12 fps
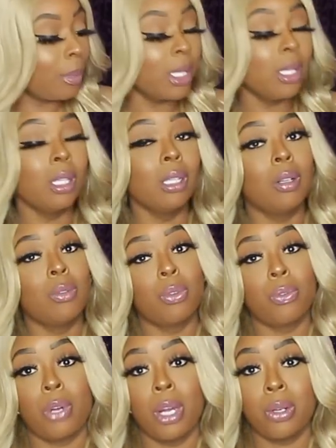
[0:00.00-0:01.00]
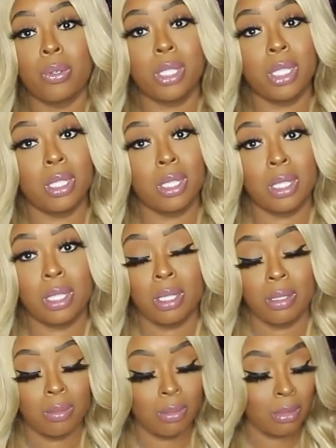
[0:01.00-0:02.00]
I'm in love with fragrances.
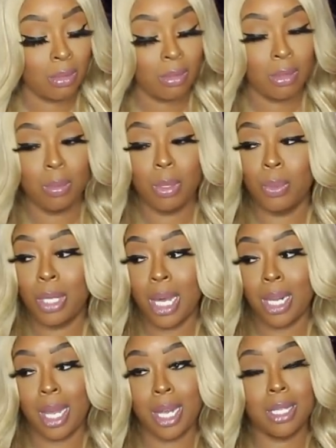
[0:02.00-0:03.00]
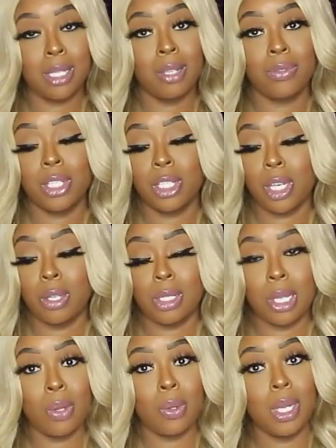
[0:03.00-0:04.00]
But we got a lot of stuff to show,
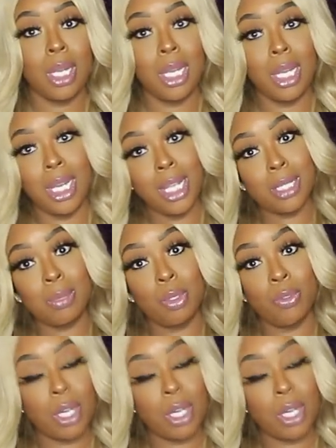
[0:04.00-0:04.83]
so let's move